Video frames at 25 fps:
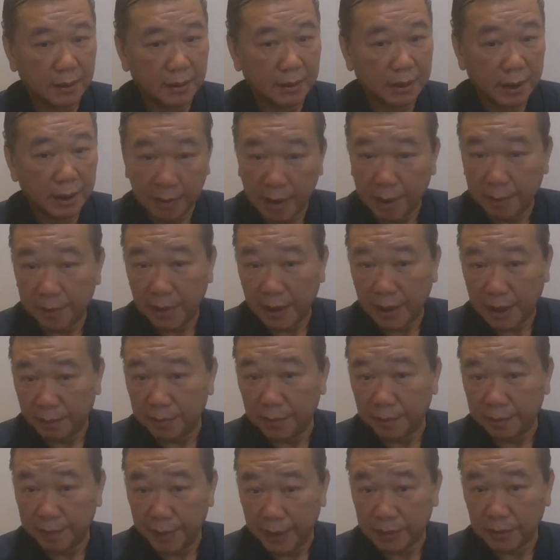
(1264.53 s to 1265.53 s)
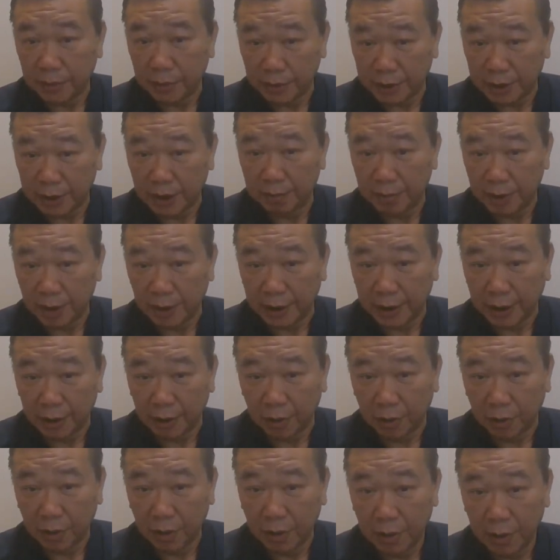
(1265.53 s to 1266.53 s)
same couple come back to see me again
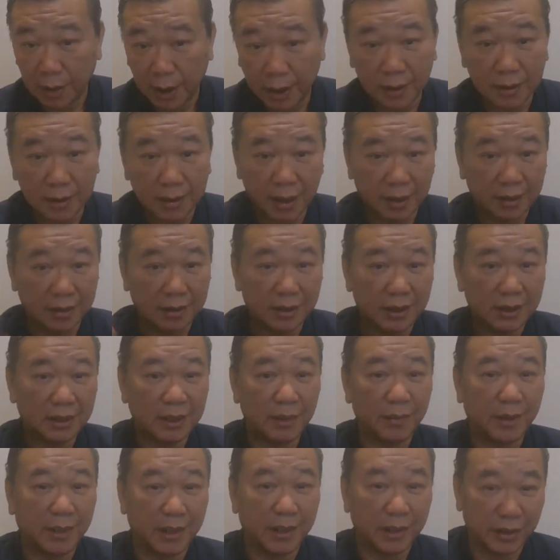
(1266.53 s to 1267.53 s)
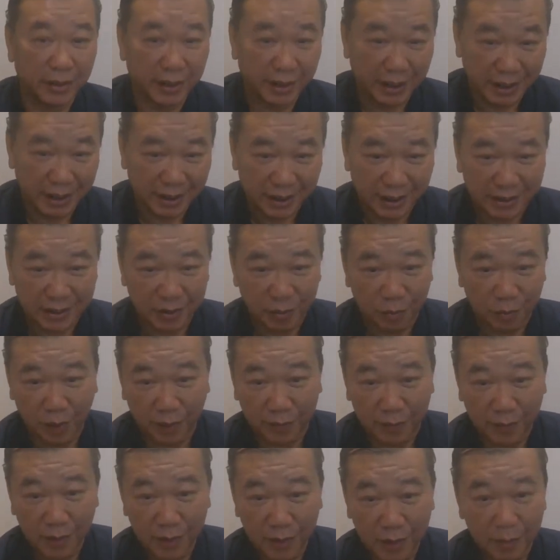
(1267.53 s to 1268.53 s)
now. And this time I cannot recognize the wife.
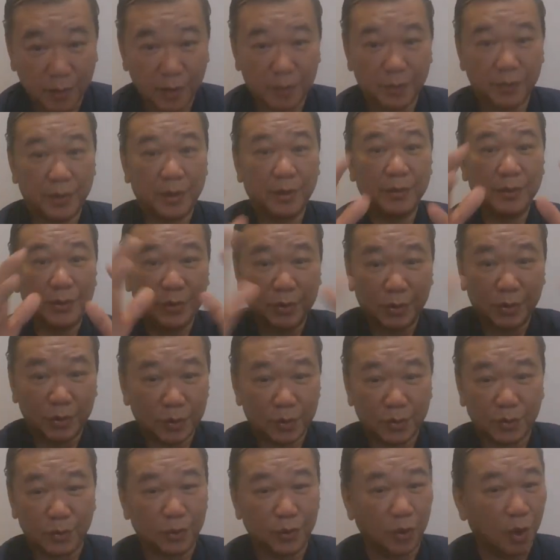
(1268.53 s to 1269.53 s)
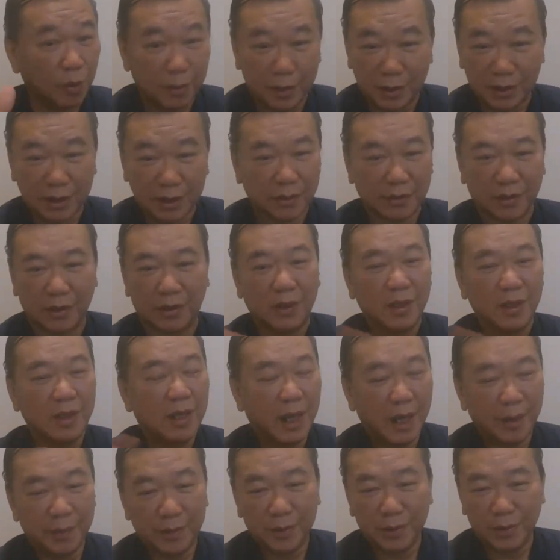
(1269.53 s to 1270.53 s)
The wife becomes so normal now.
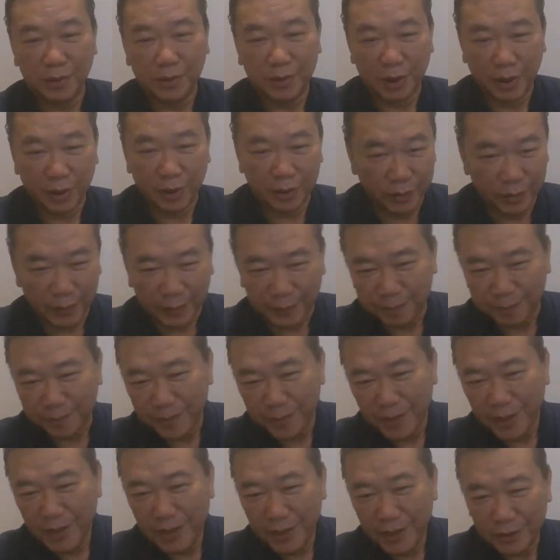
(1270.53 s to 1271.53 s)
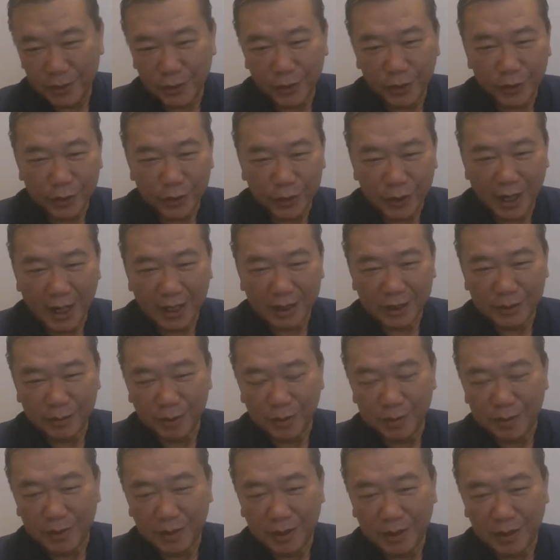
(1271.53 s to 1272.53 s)
Everything okay now. So the
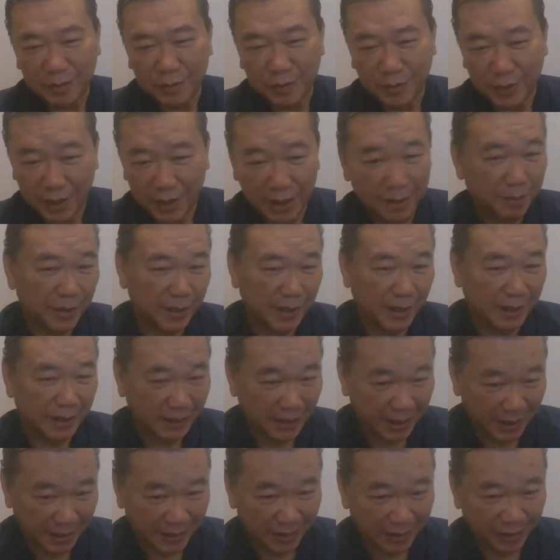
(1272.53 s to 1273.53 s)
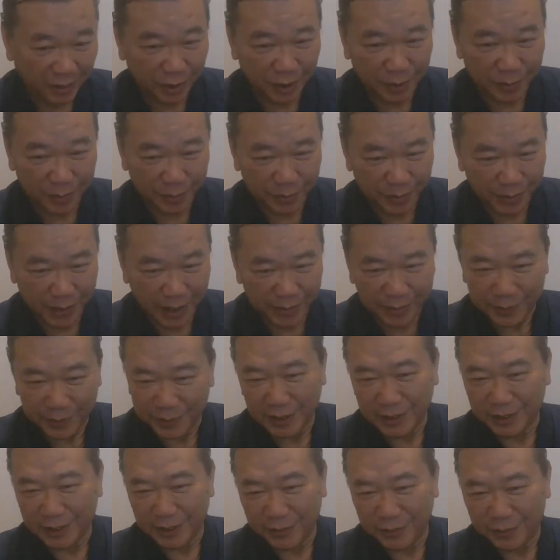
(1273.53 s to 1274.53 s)
husband become very happy and say, totally everything
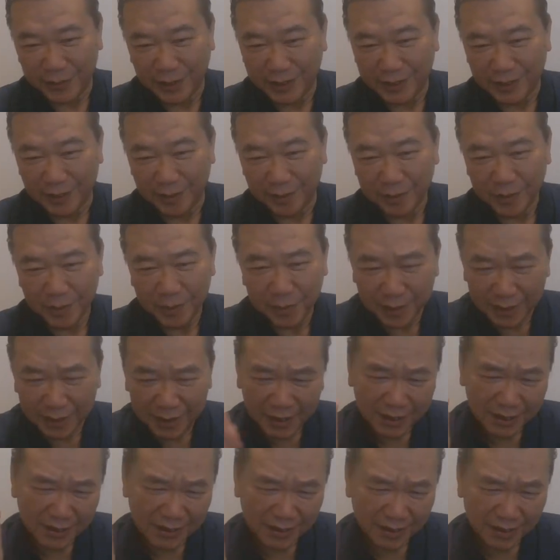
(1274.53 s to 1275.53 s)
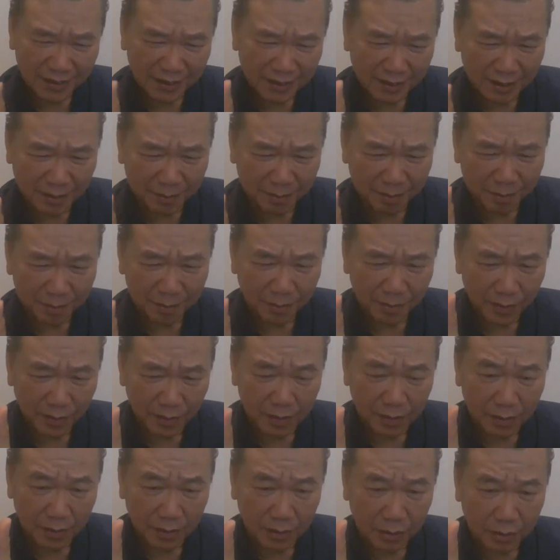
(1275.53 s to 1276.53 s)
is fine now. But there is still some
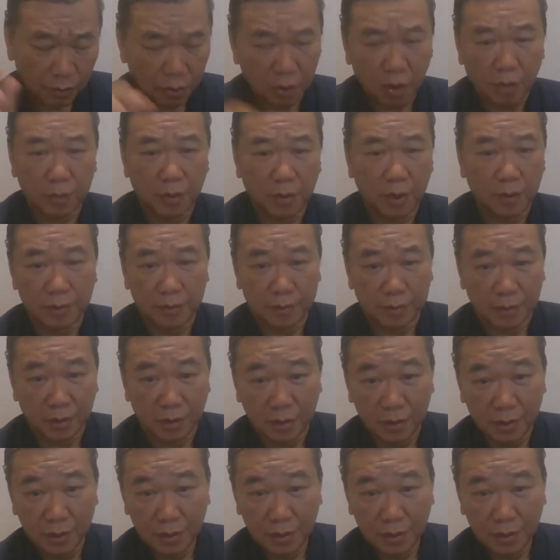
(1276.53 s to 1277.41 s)
small problem now.